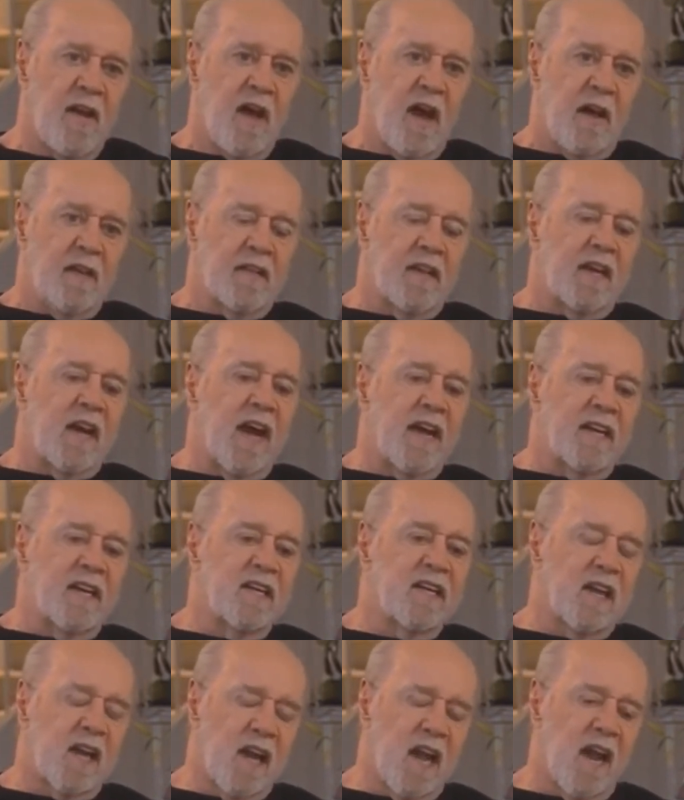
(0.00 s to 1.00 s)
I think I
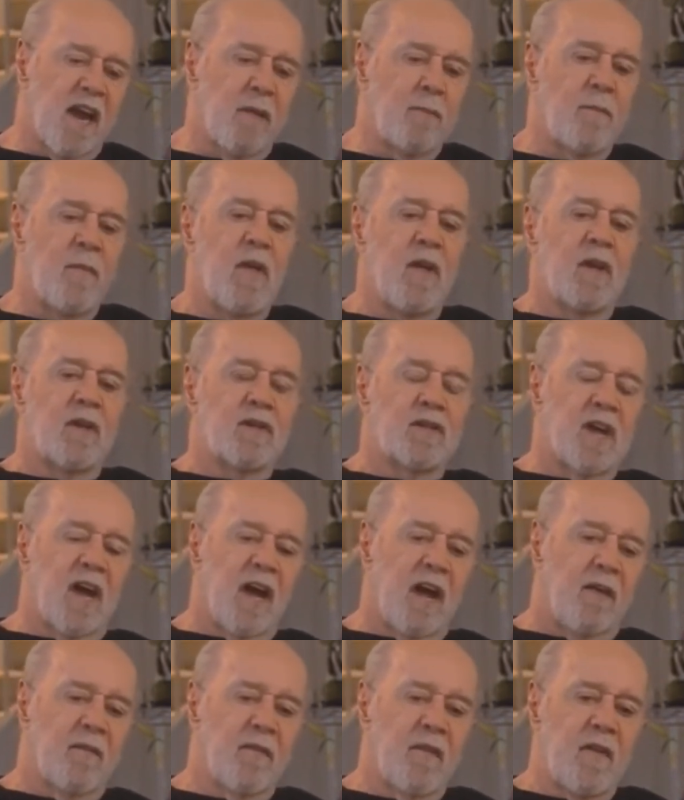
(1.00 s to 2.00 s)
can claim to
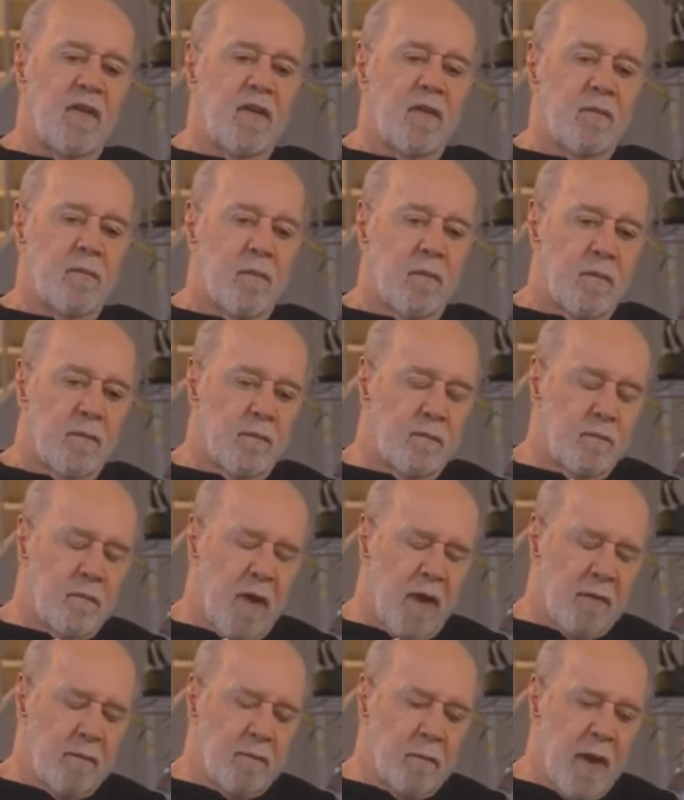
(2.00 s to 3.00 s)
have
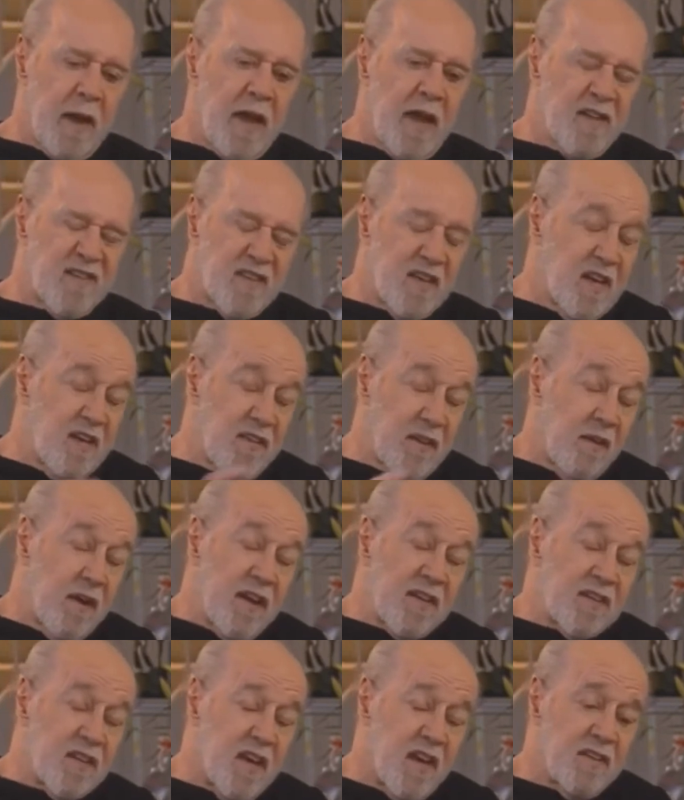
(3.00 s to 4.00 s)
my, my essay, their
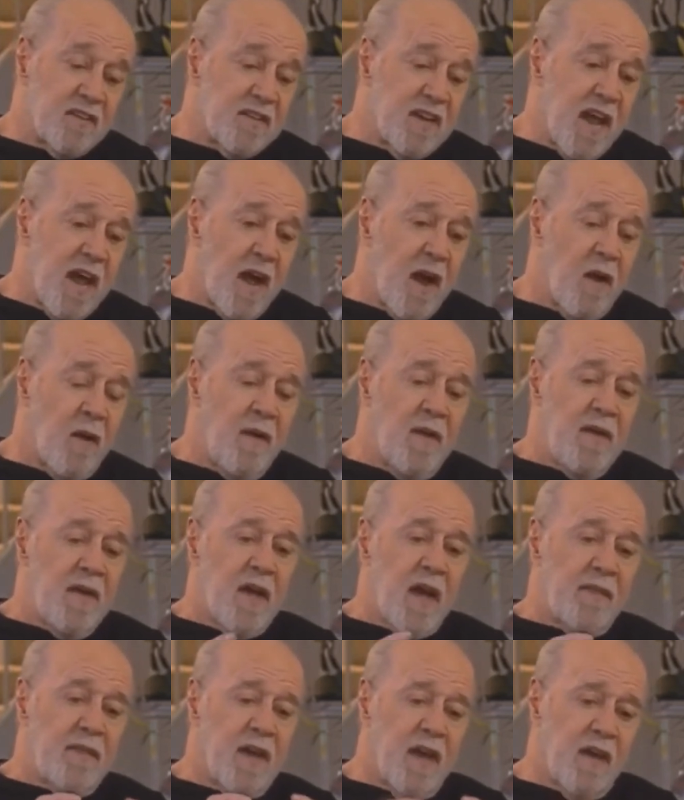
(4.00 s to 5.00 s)
essays now,
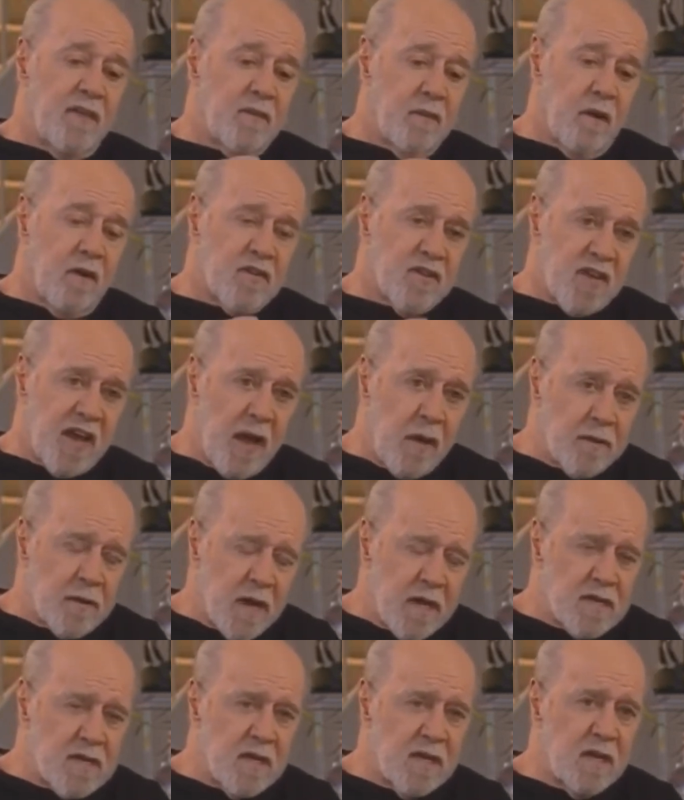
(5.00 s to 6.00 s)
there, there are sound
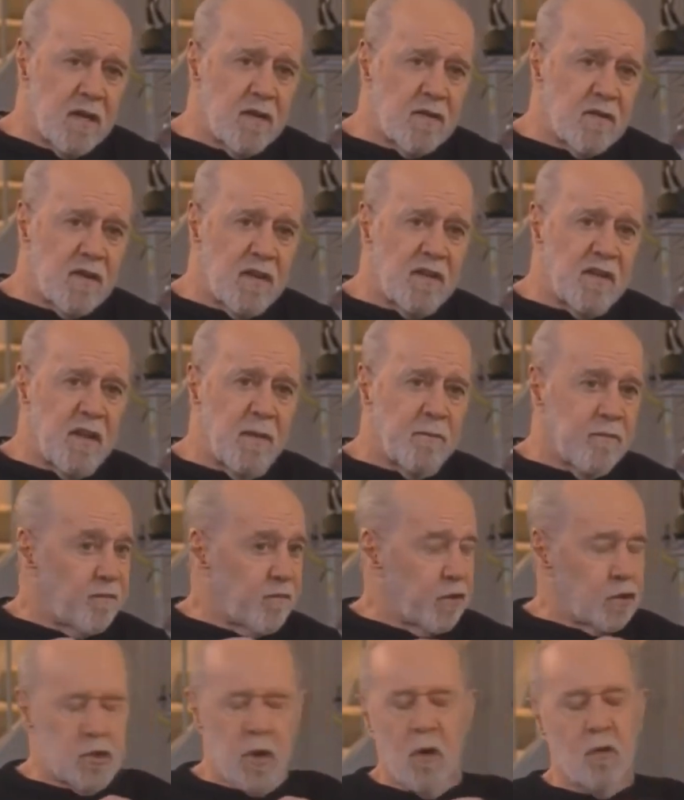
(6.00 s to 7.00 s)
ideas in them.
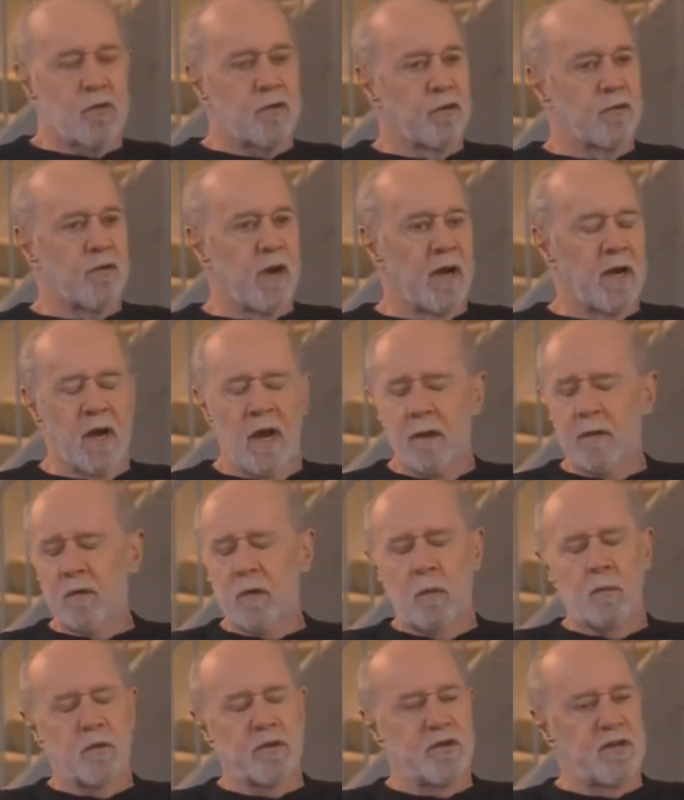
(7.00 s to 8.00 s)
The jokes are great. I, I
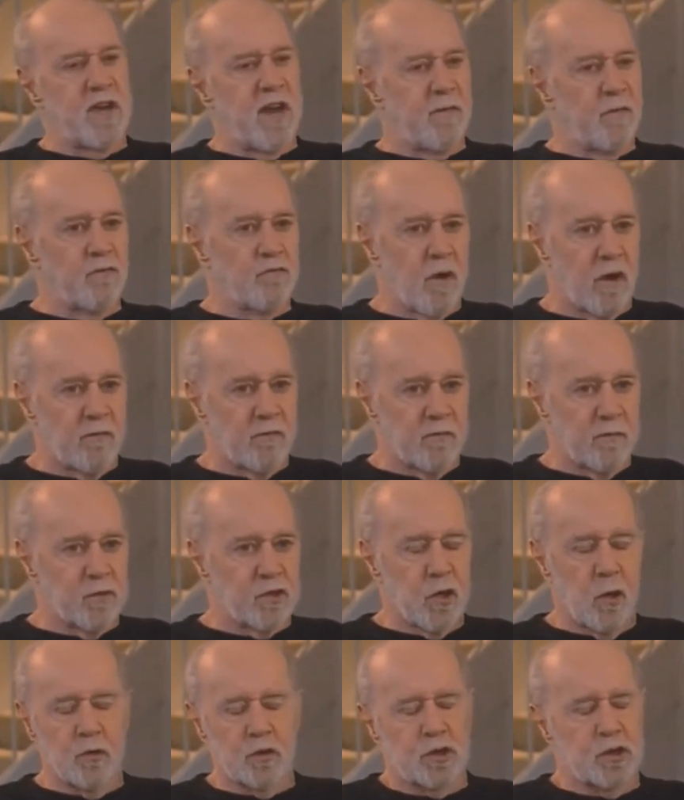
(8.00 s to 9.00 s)
would never run from
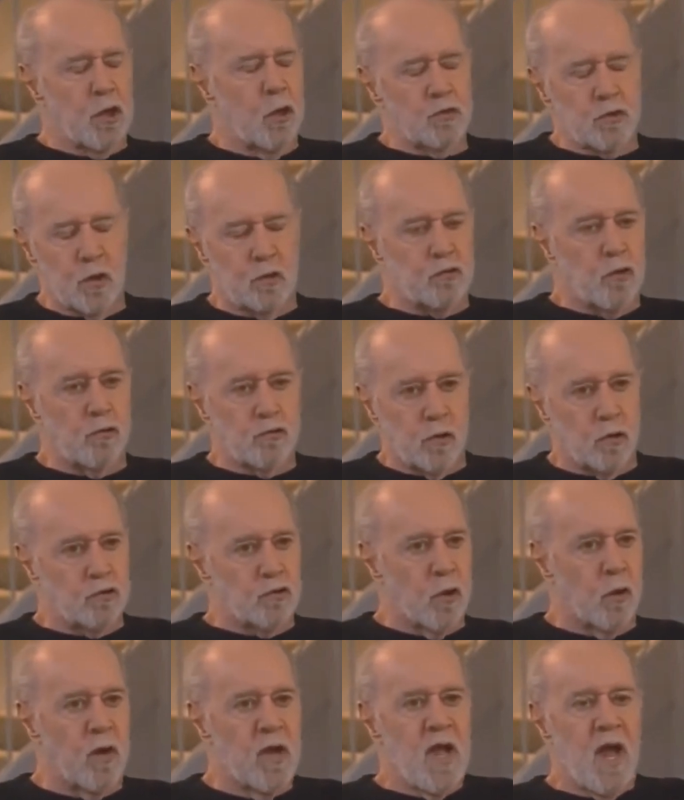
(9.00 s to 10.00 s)
jokes. Joke, joke, joke, joke,
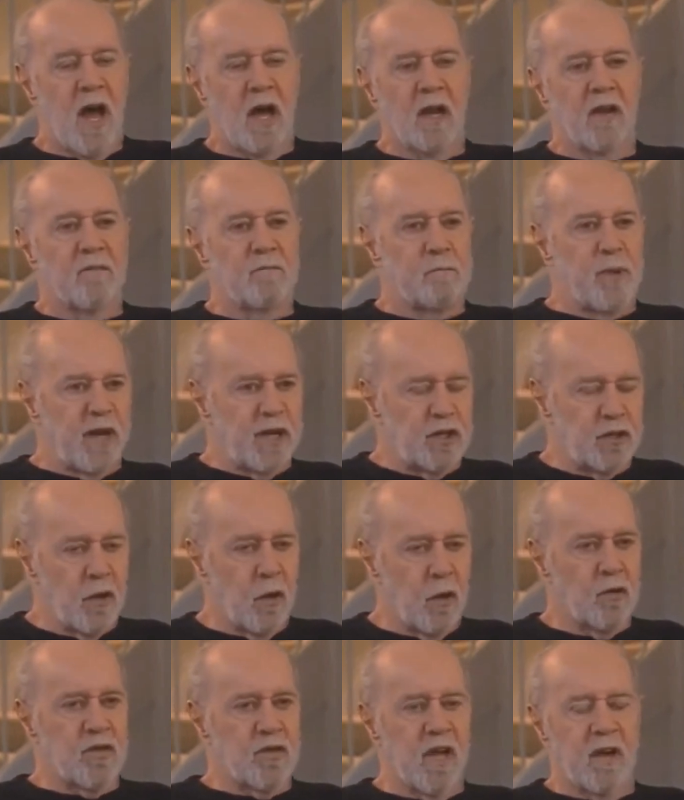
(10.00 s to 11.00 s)
joke. I love big
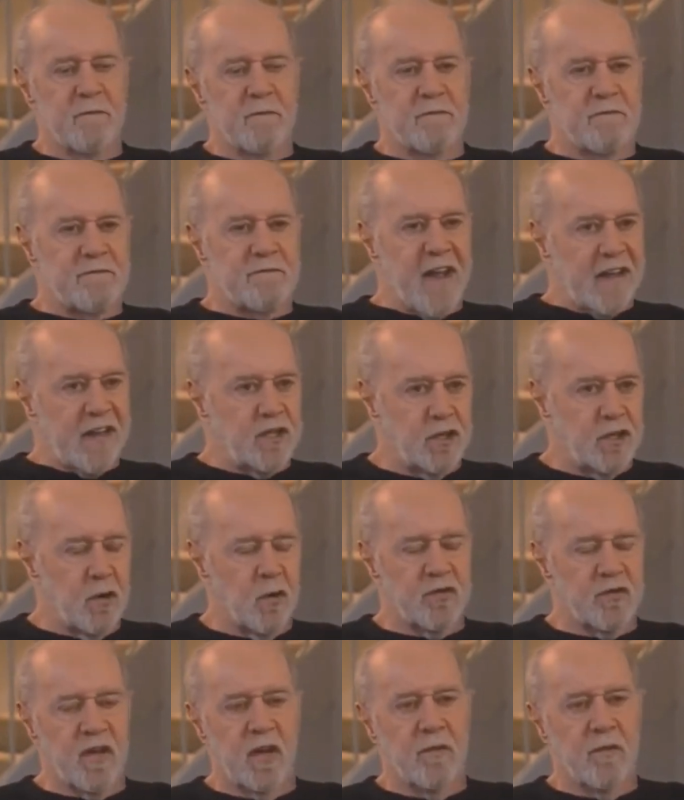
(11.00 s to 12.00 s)
jokes. I love fat
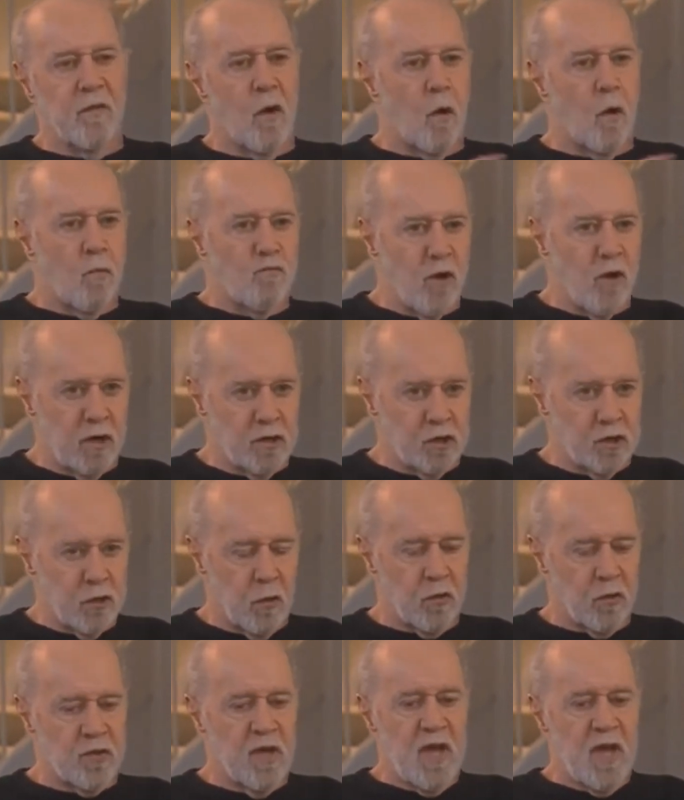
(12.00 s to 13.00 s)
jokes. I love home run
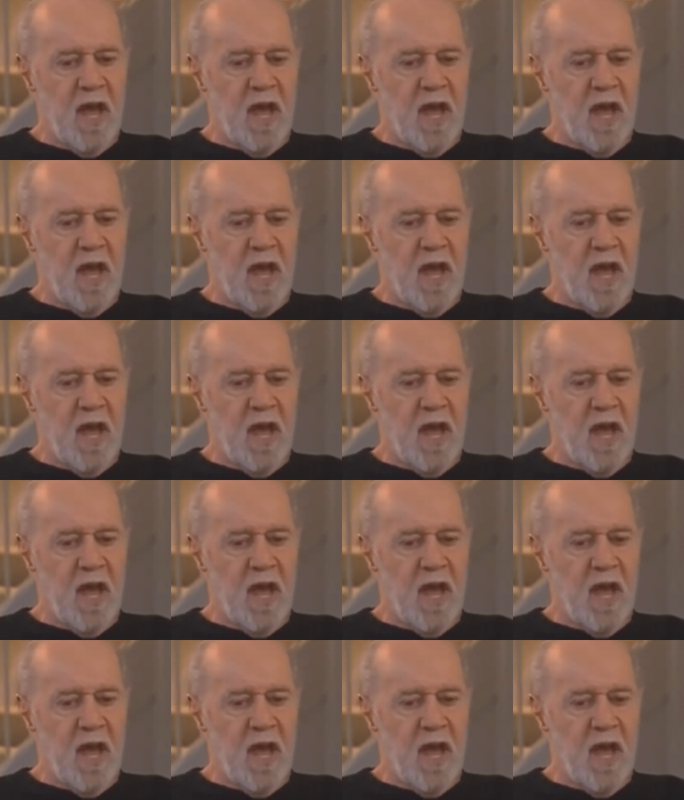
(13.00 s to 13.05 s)
jokes.